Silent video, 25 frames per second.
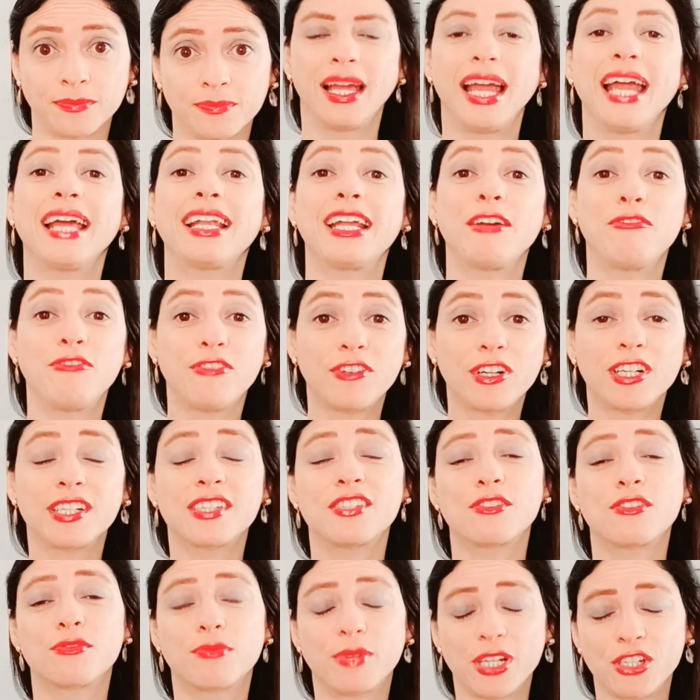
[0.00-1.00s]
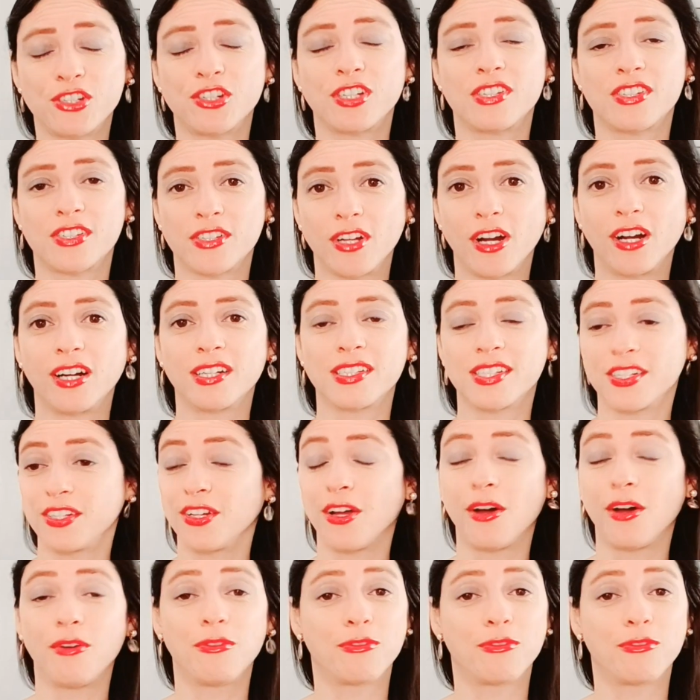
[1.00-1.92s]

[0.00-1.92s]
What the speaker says: And at first, Richie starts, you know,